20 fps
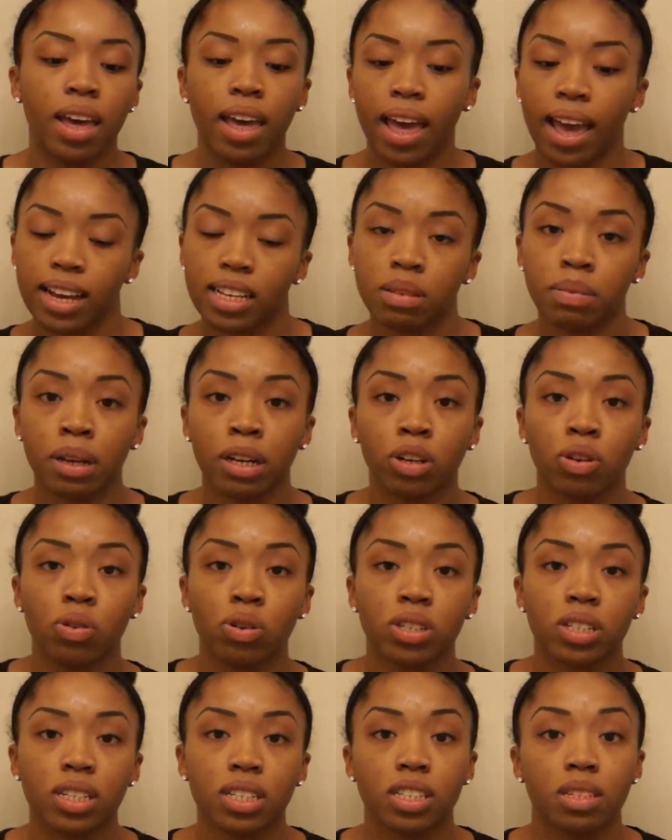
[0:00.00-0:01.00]
X amount of
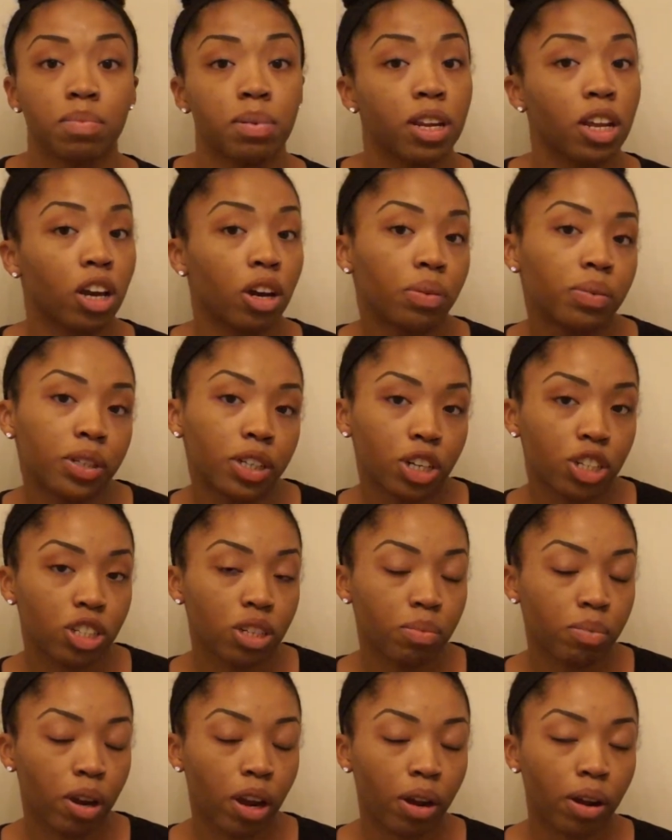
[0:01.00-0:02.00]
courses depending on what
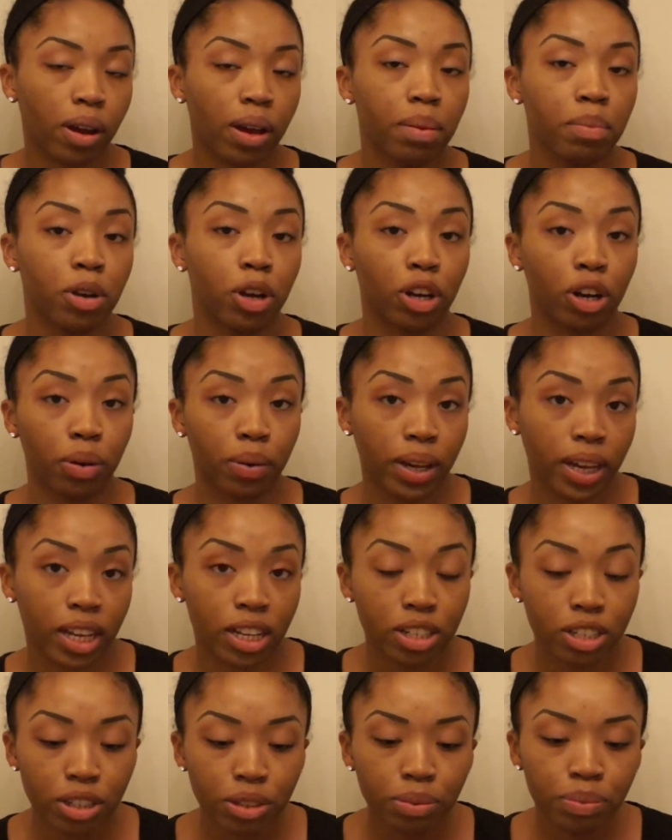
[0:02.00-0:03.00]
nursing program you're going
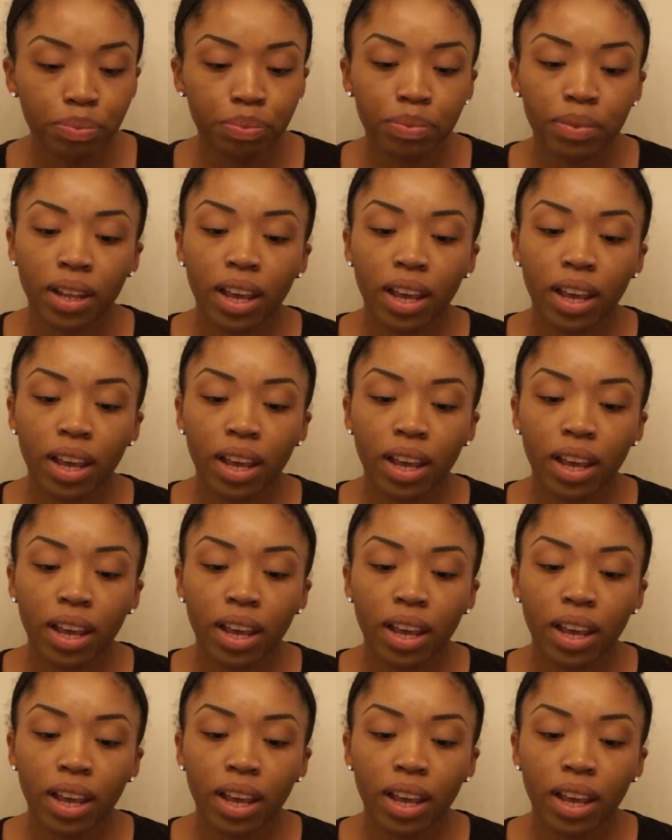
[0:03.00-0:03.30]
into.